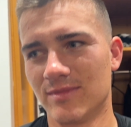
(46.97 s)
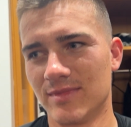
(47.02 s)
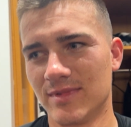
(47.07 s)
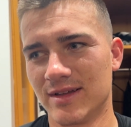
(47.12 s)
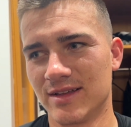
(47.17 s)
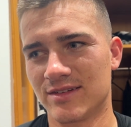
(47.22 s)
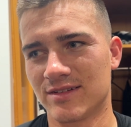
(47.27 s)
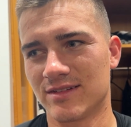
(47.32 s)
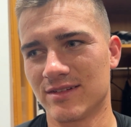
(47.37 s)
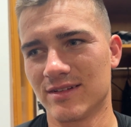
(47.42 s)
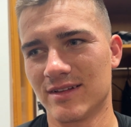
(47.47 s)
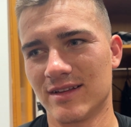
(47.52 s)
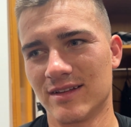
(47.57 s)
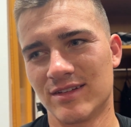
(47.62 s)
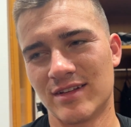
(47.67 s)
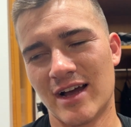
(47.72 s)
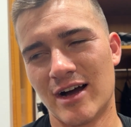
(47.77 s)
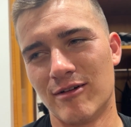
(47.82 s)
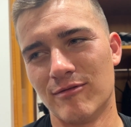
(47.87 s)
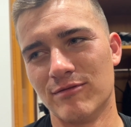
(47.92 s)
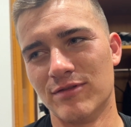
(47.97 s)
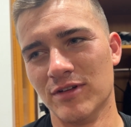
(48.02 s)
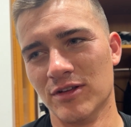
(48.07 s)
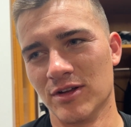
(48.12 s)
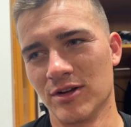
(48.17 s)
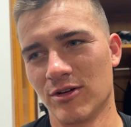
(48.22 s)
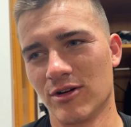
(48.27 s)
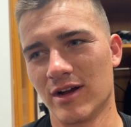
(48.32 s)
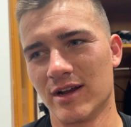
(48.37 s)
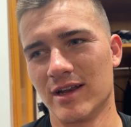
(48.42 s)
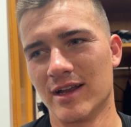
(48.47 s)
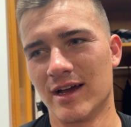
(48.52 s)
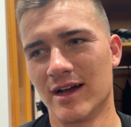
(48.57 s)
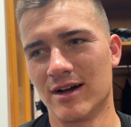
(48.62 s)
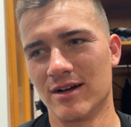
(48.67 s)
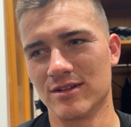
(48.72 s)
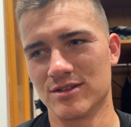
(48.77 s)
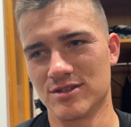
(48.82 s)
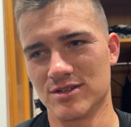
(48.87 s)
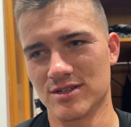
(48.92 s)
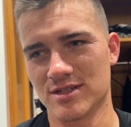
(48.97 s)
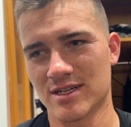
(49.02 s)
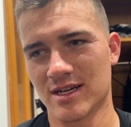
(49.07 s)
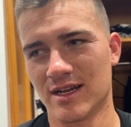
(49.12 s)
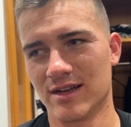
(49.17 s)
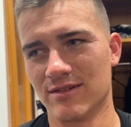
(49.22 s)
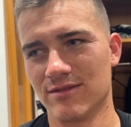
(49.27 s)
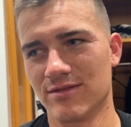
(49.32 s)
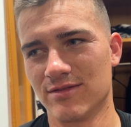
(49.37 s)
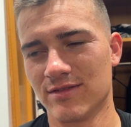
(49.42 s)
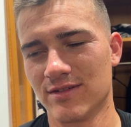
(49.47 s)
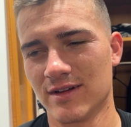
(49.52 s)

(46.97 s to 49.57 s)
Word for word: is how I'm feeling right now. It's just kind of